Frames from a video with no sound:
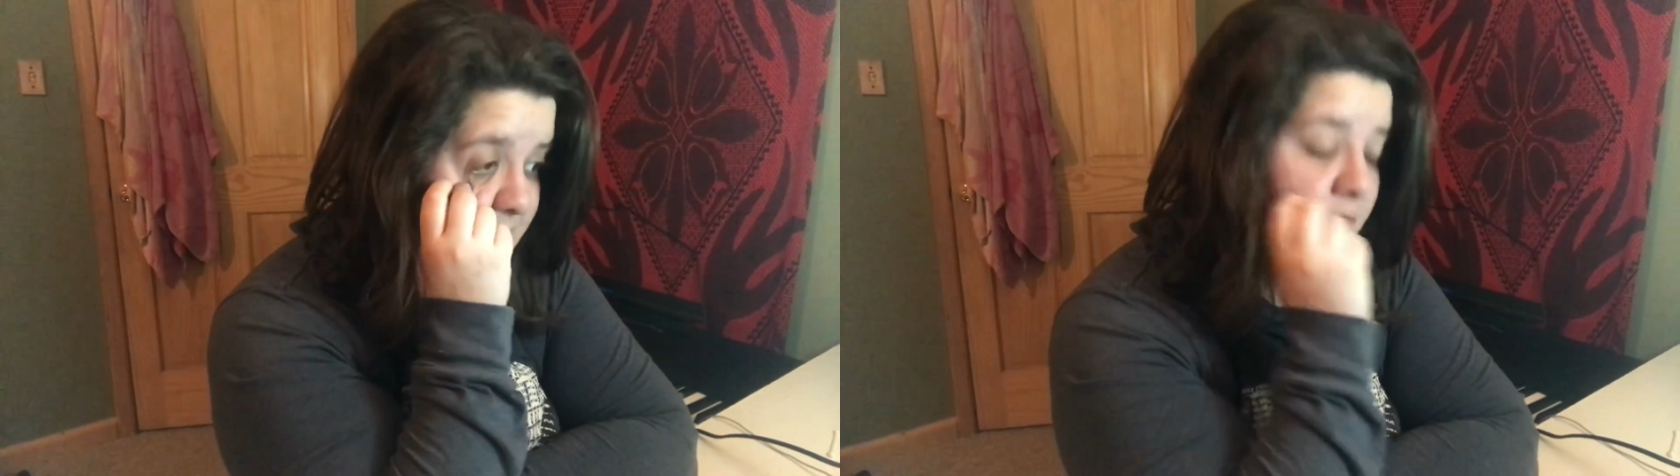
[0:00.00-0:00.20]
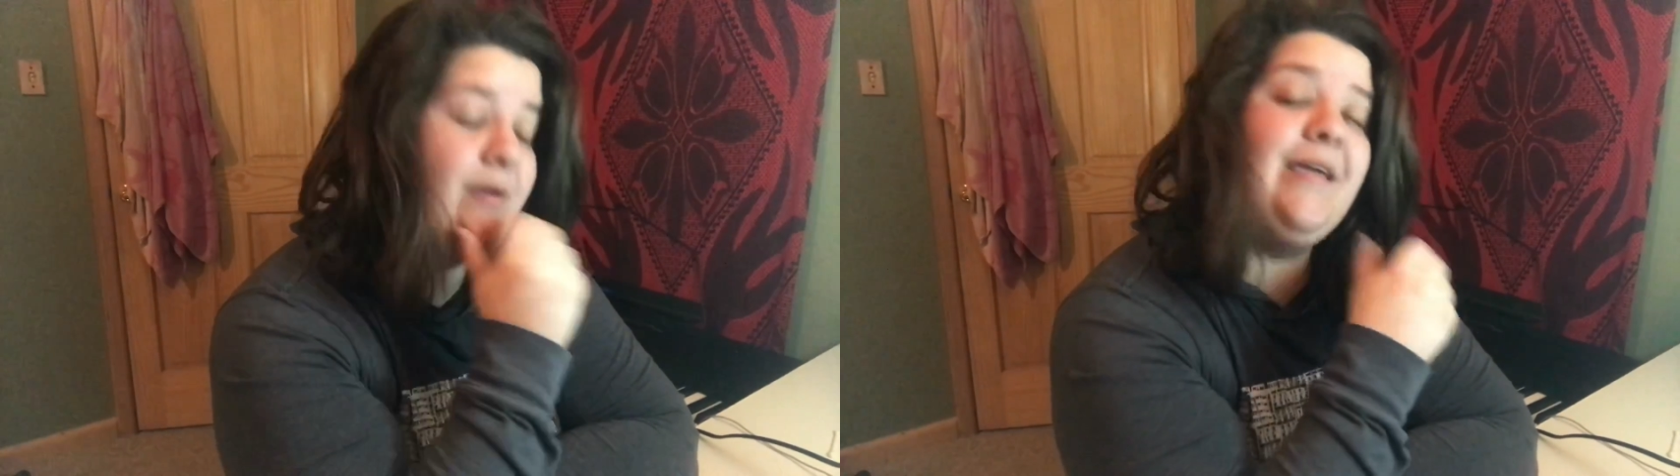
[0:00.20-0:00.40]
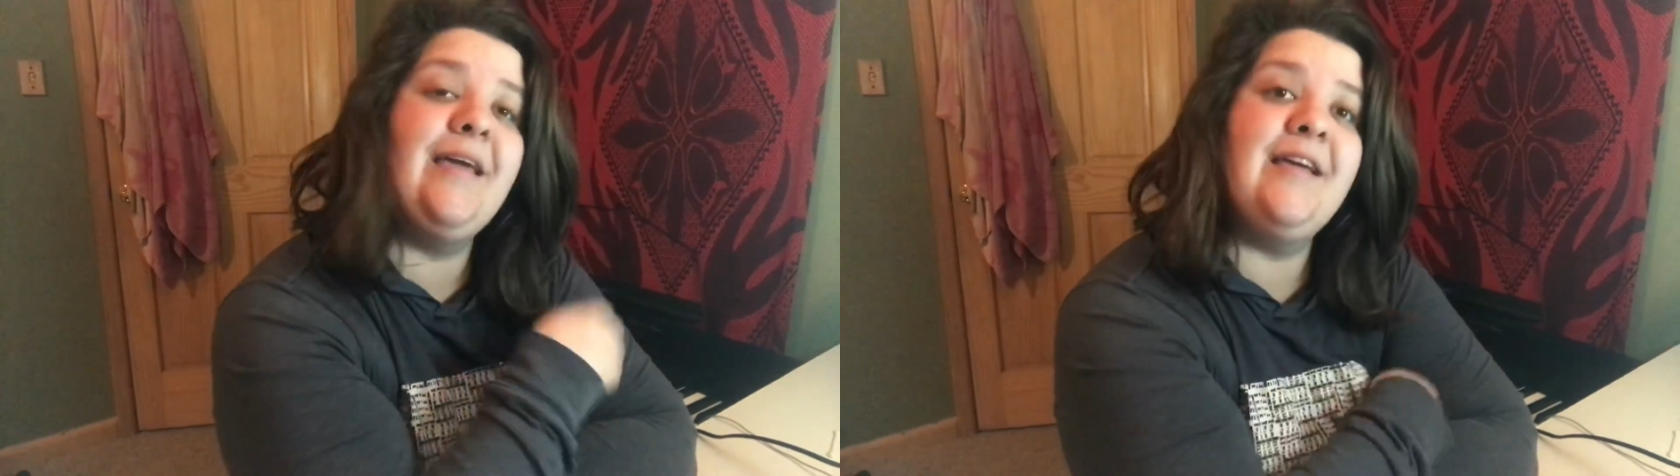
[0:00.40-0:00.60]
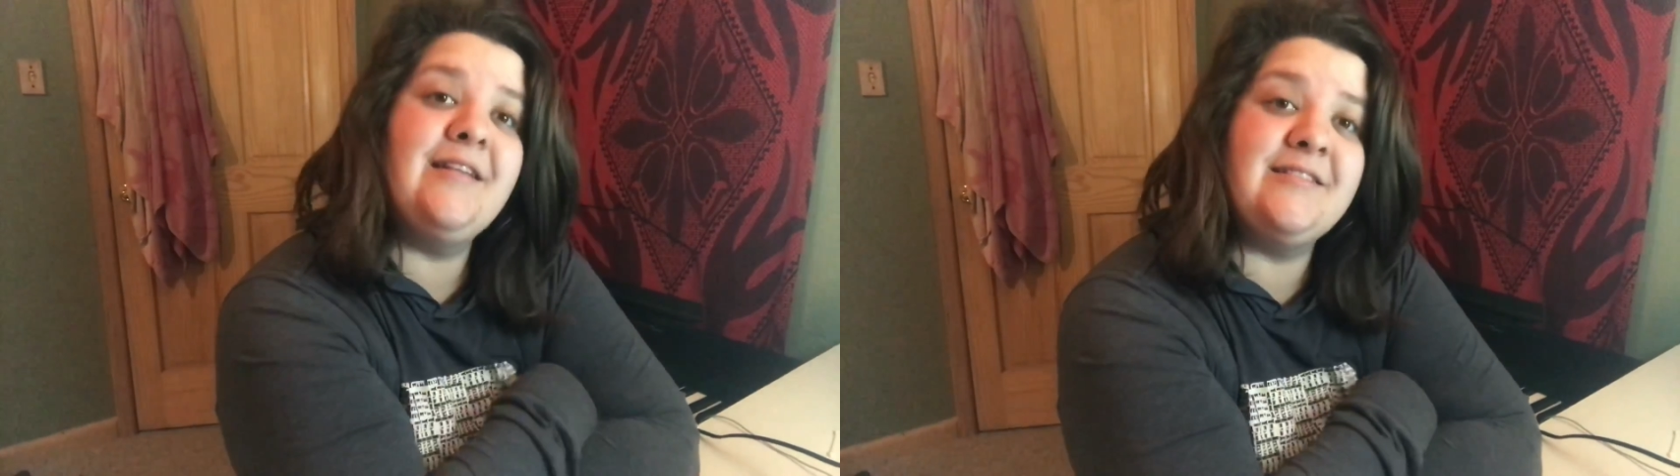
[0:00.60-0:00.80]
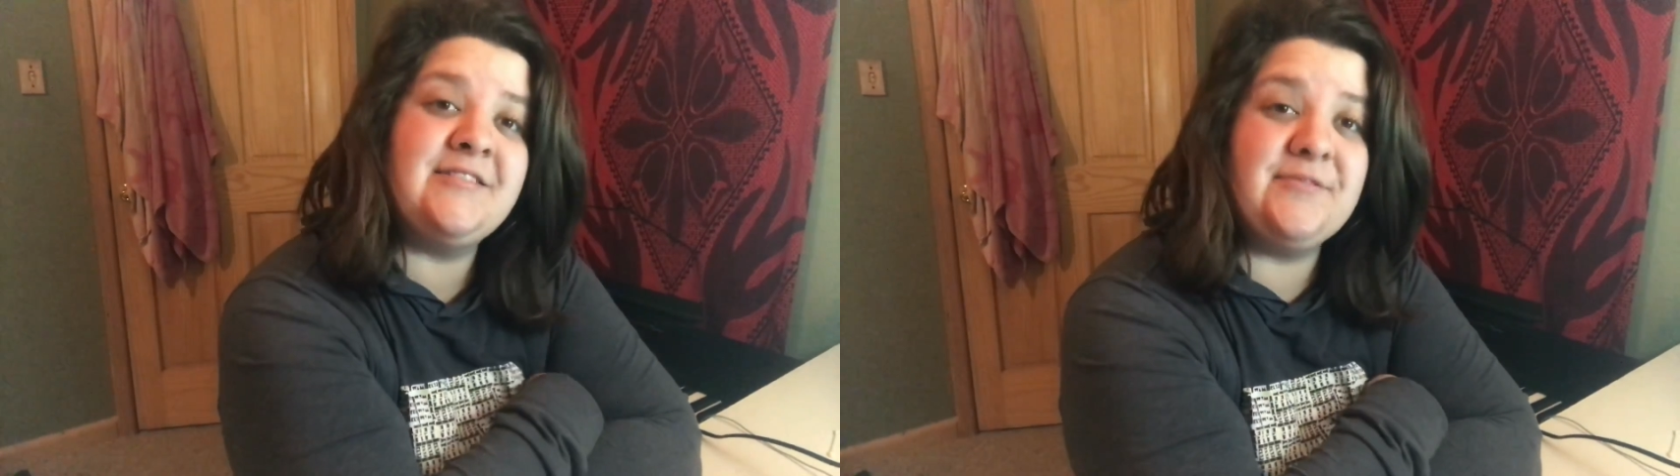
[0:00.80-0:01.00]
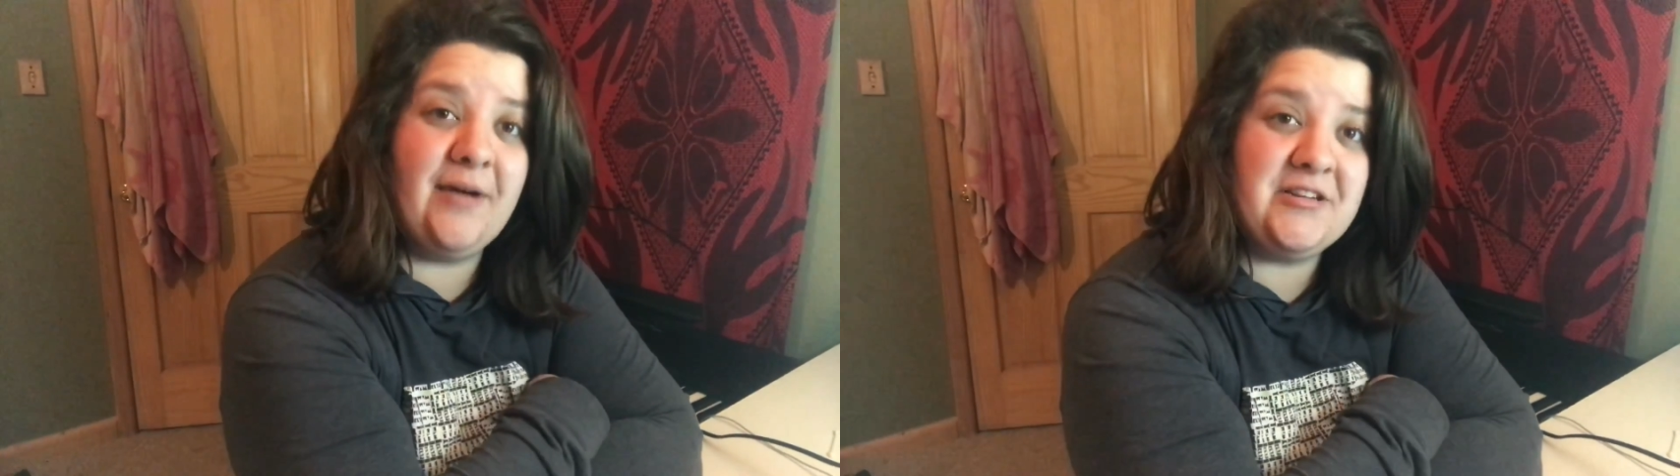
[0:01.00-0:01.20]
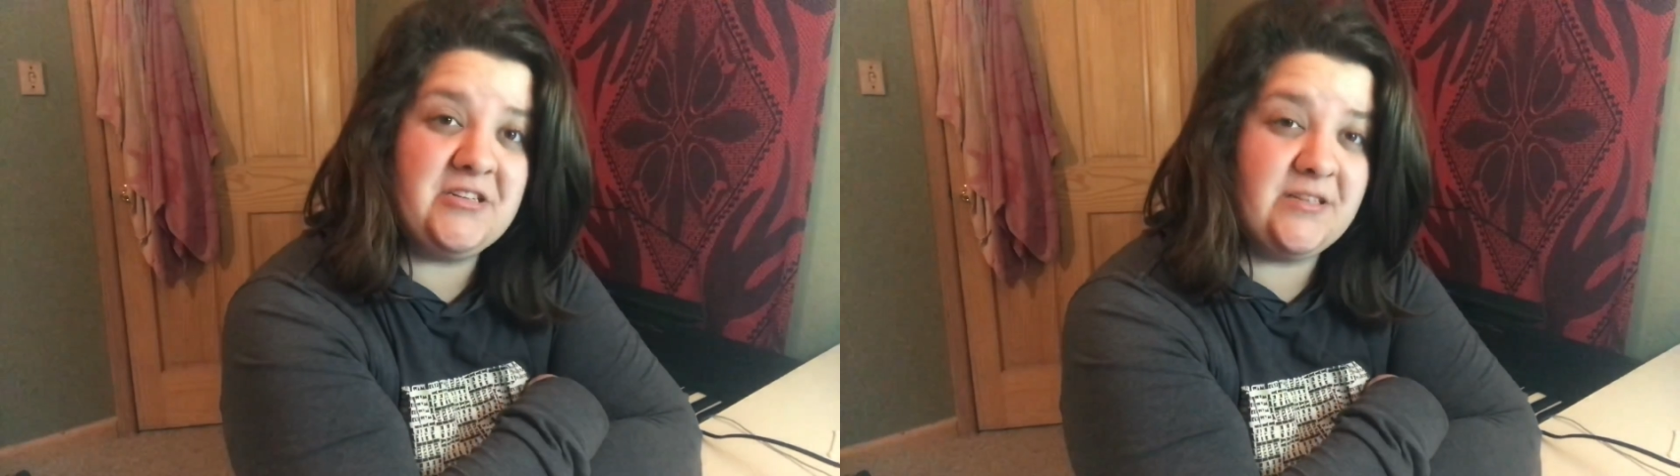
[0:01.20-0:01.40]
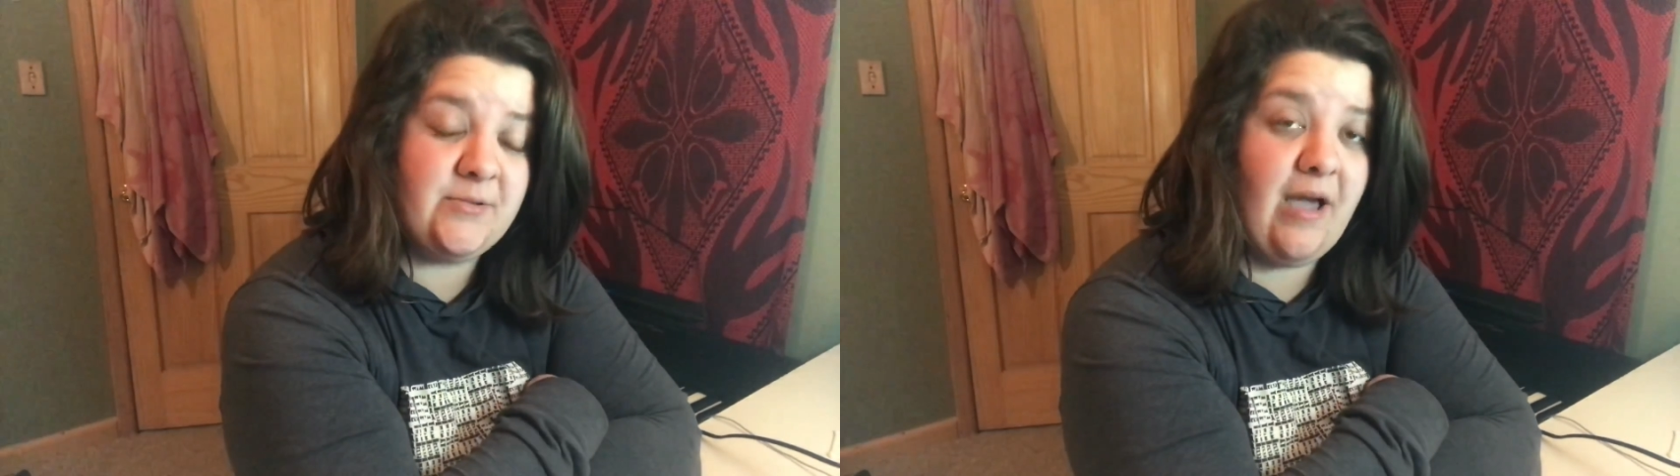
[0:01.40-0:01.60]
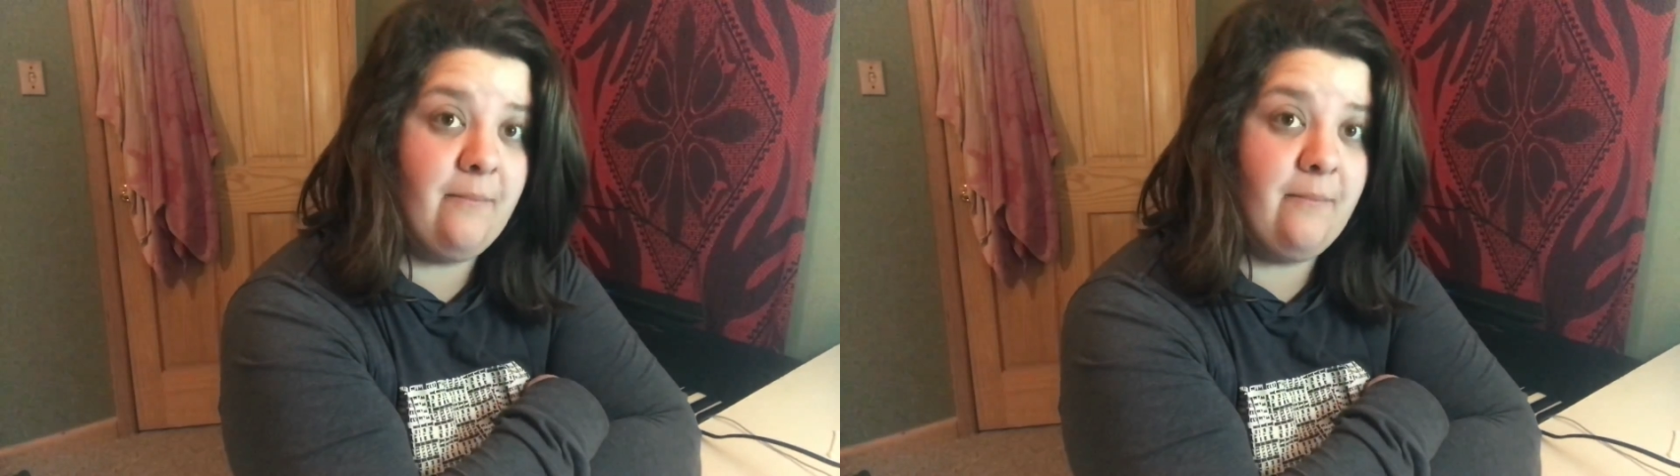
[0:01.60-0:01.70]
going into watching this movie.